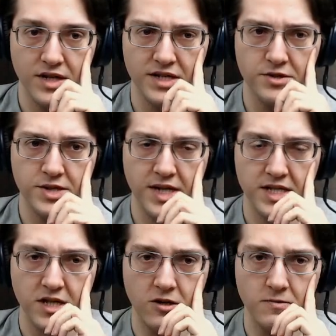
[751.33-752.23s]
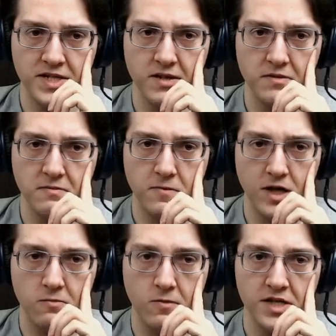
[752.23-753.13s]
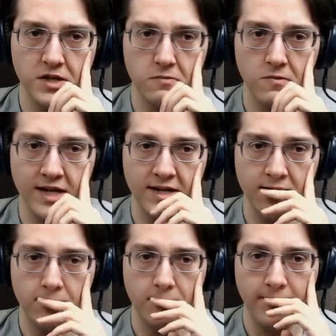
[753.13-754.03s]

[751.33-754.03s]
Interesting, it's always a, a one-to-one.